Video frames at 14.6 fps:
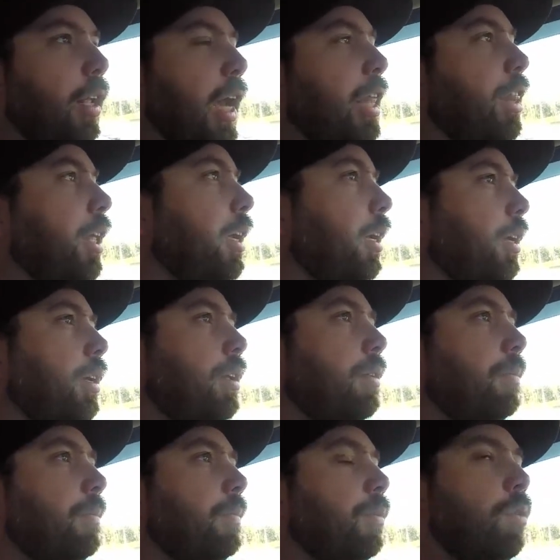I think.
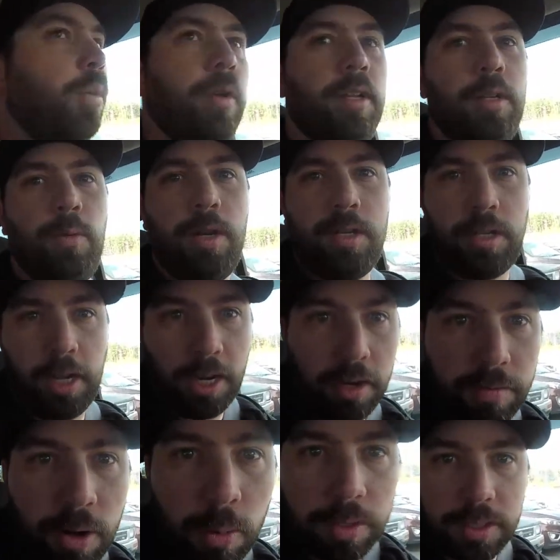What about what is? I don't
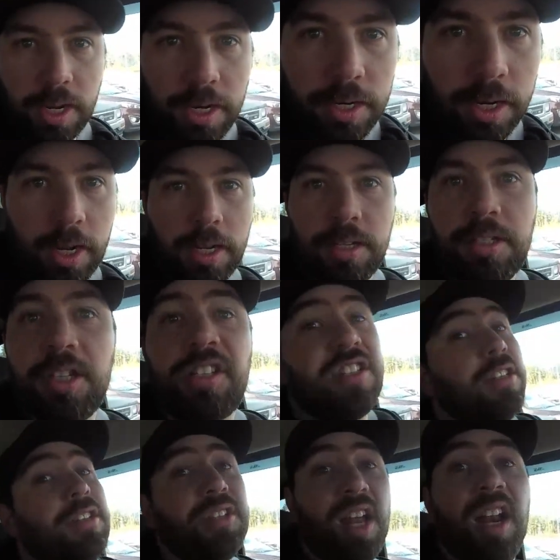even know what day today is.
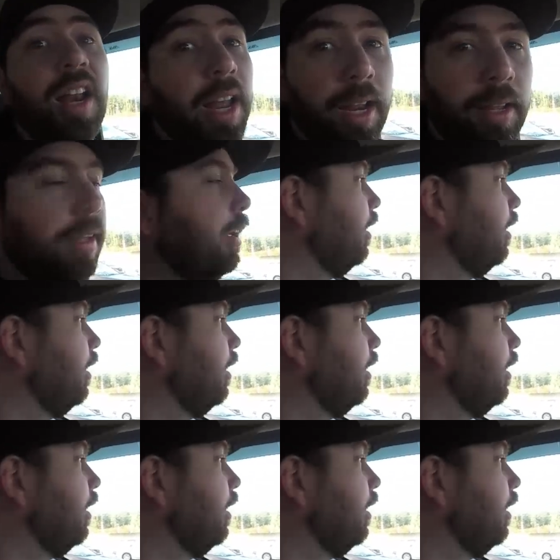It's a Sunday.